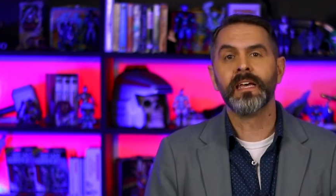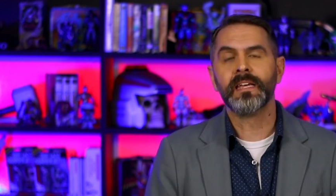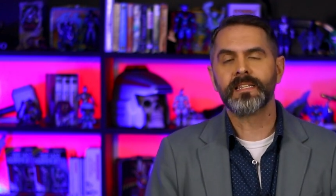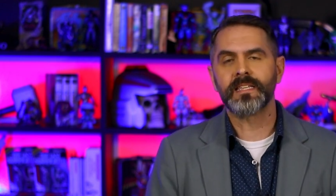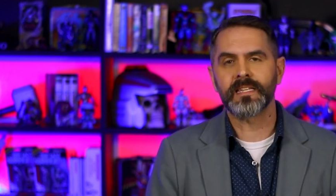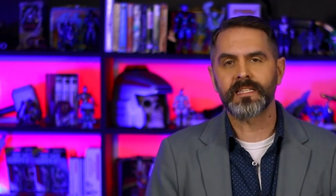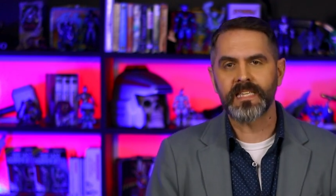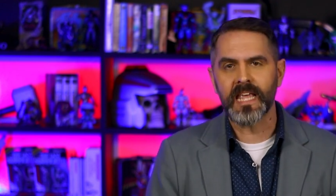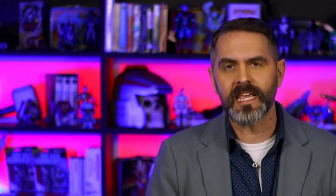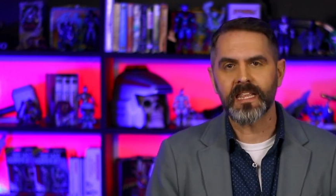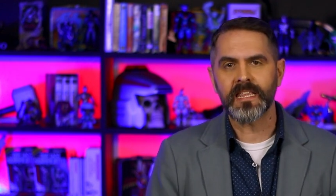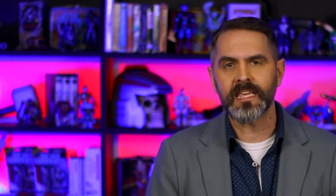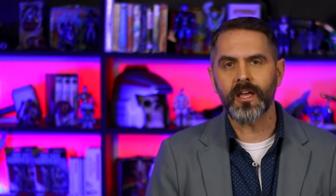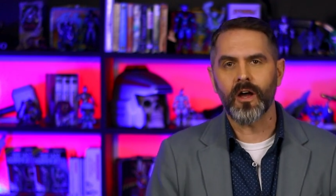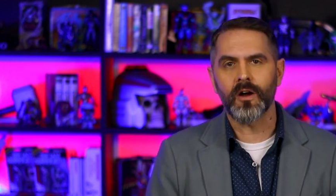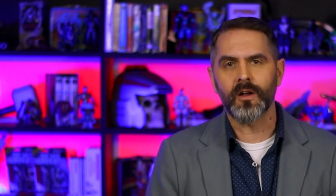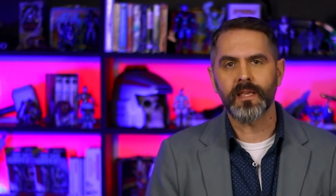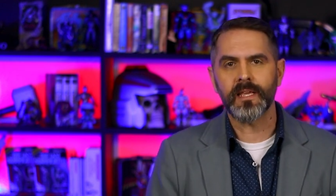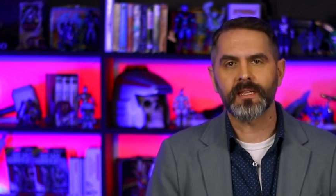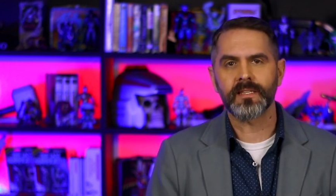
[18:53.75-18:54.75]
to take the
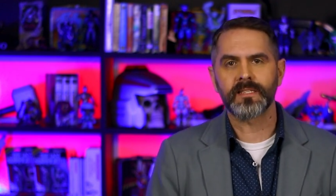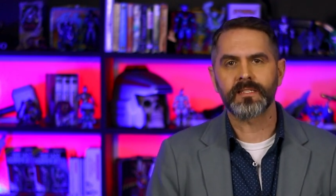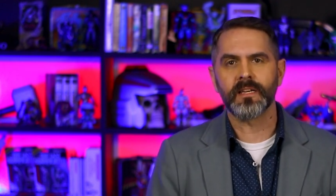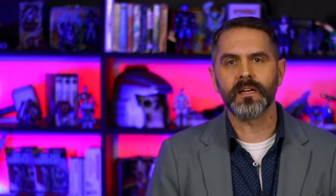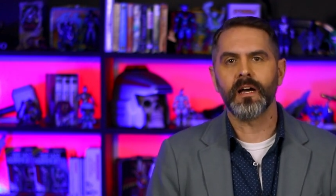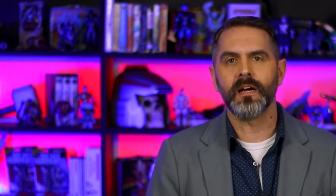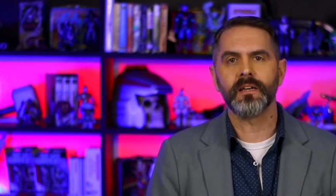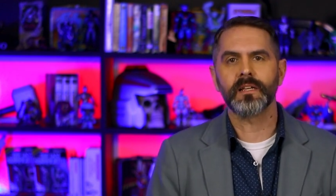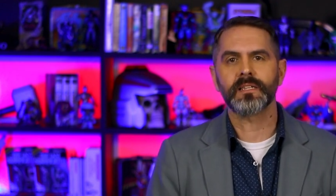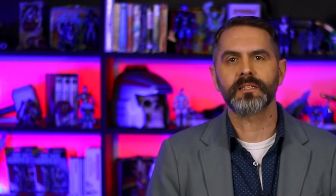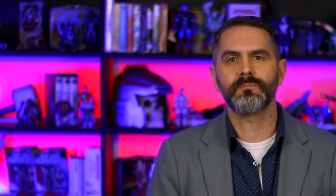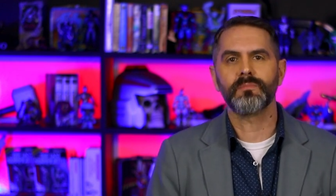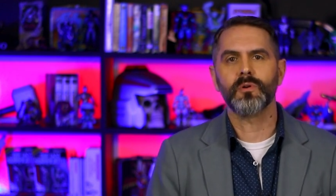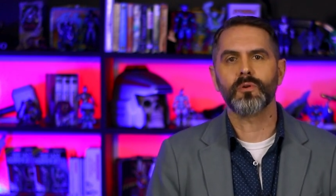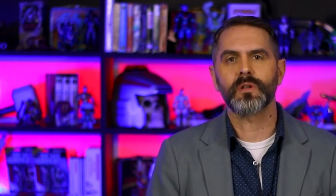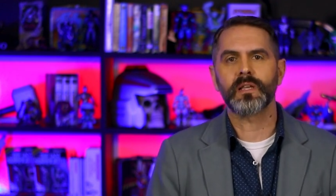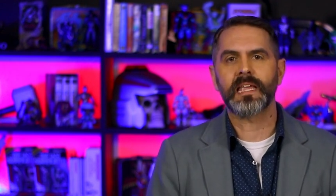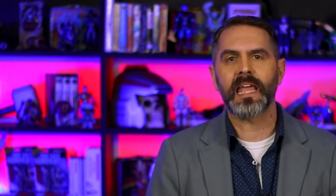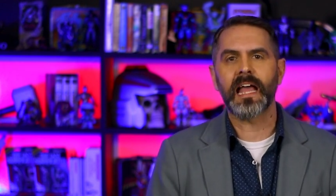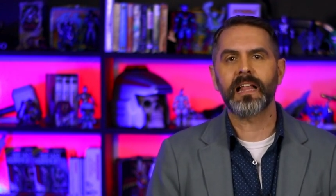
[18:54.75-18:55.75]
audience to
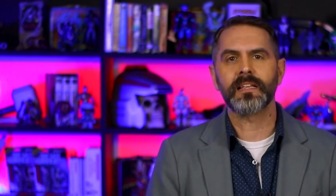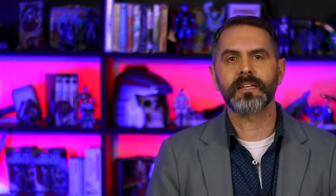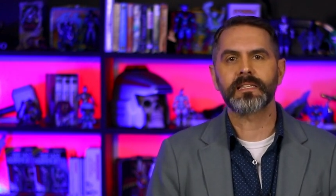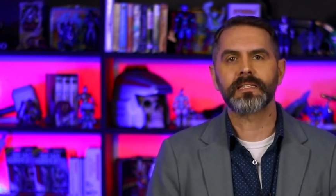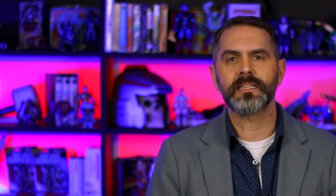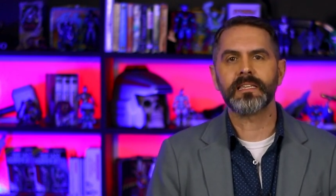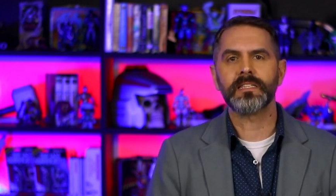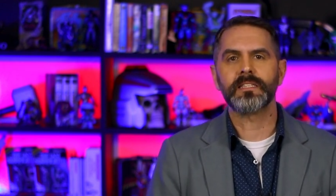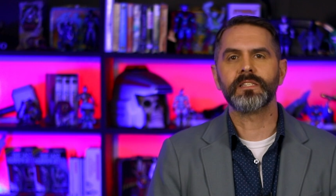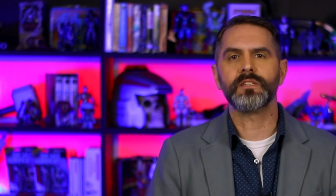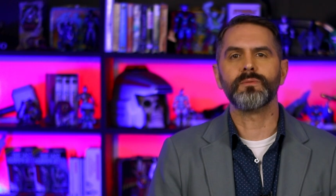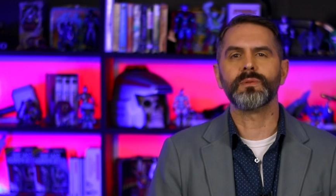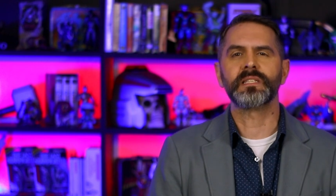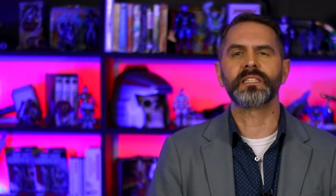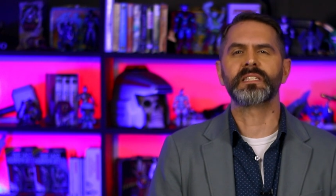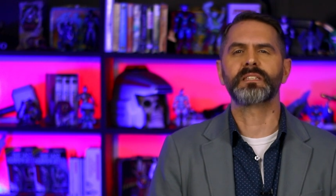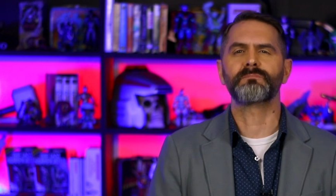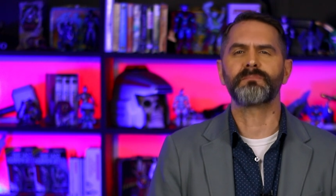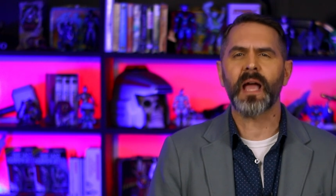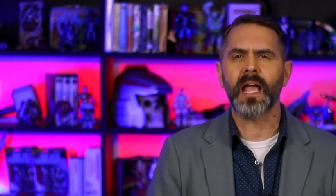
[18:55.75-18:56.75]
unexplored galaxies, to
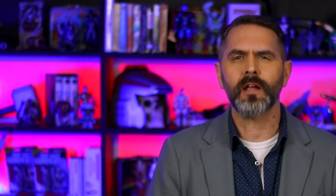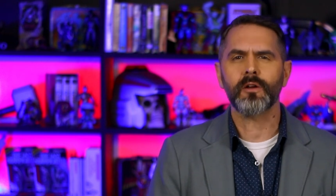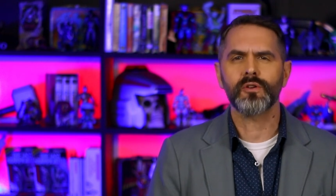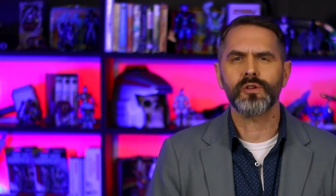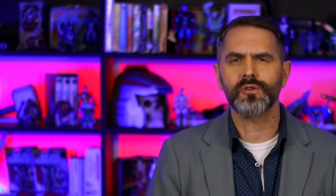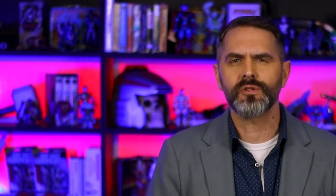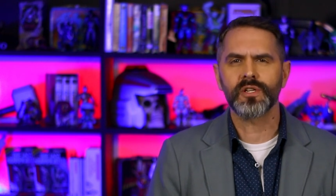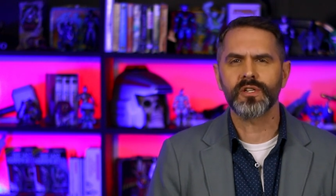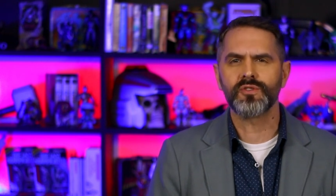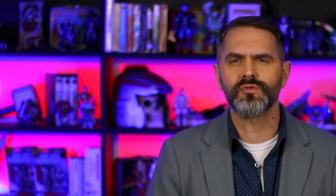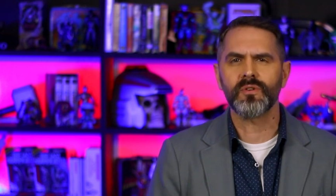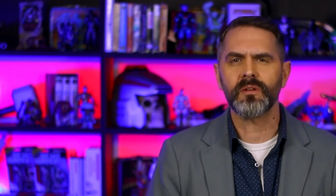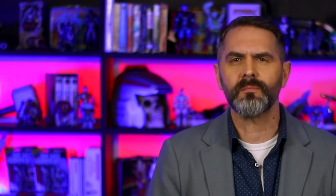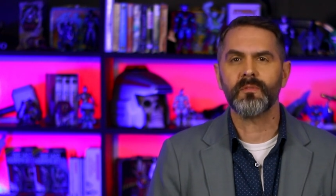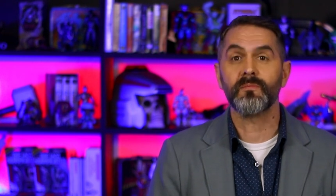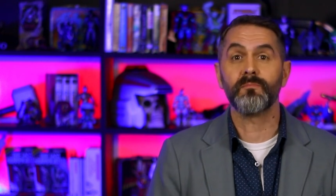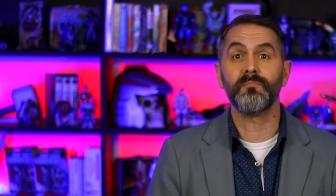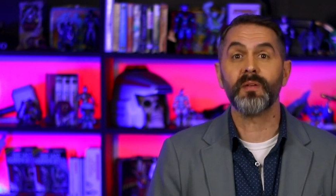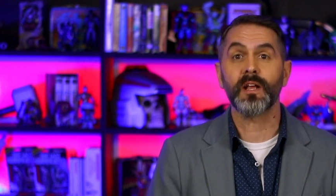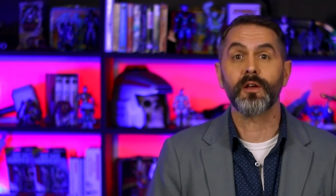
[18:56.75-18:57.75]
inspire you to dream
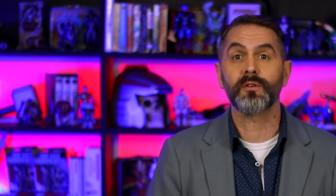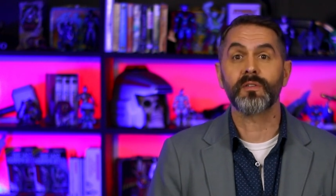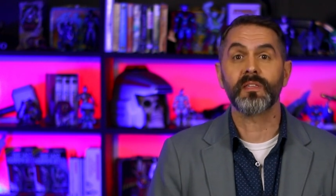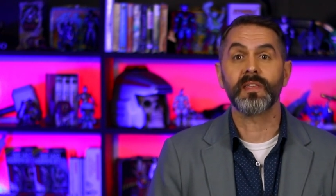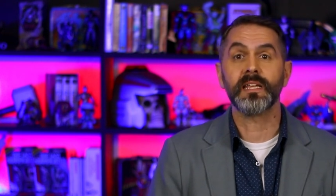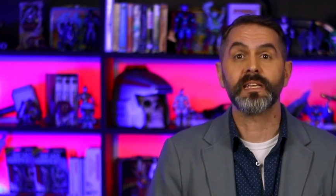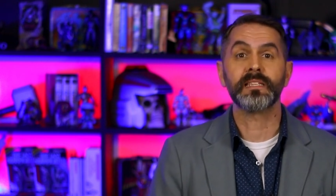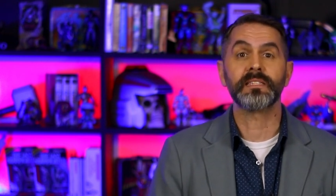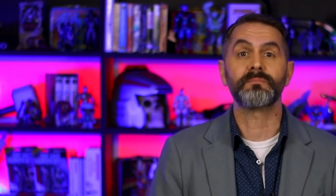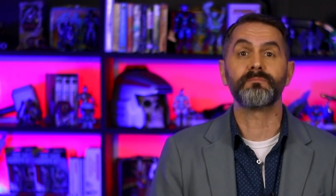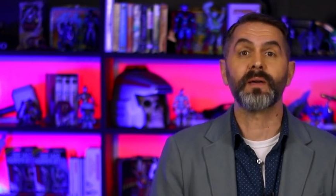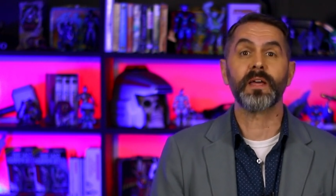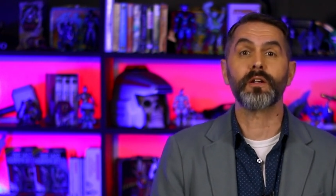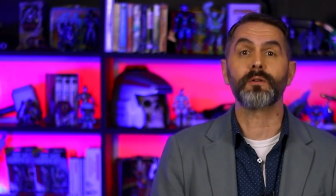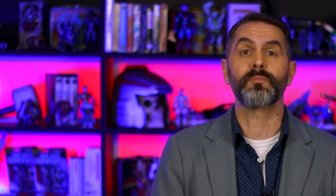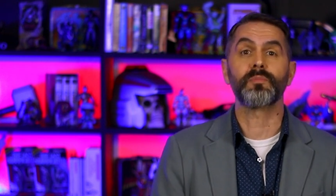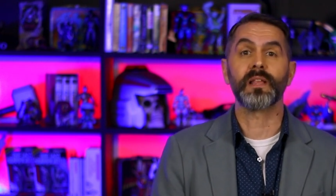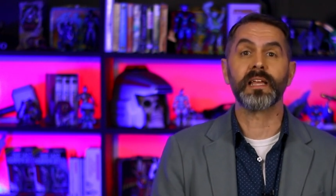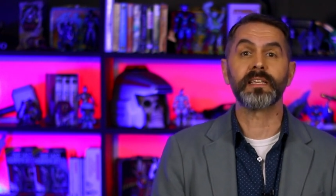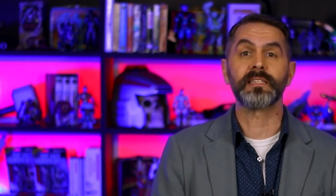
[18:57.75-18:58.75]
of bigger things, better
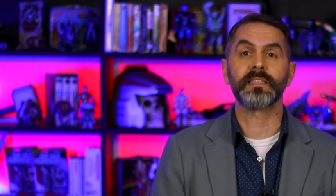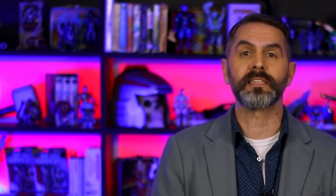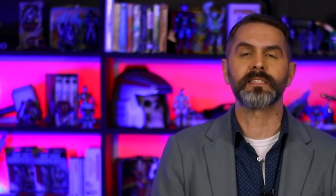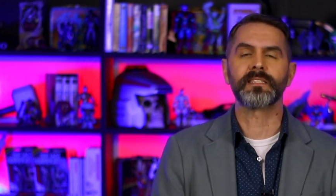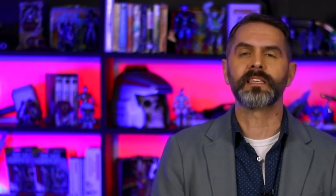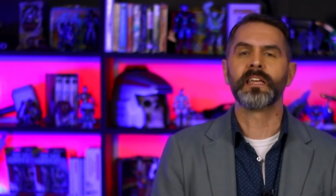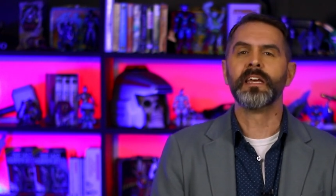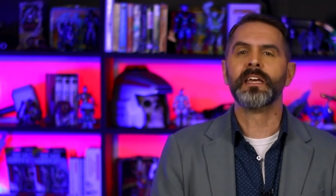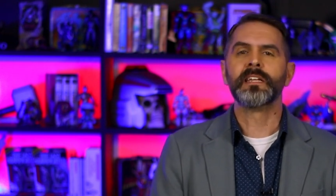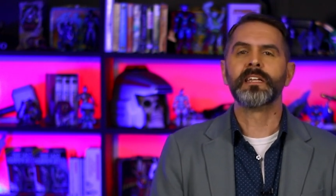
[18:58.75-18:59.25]
places,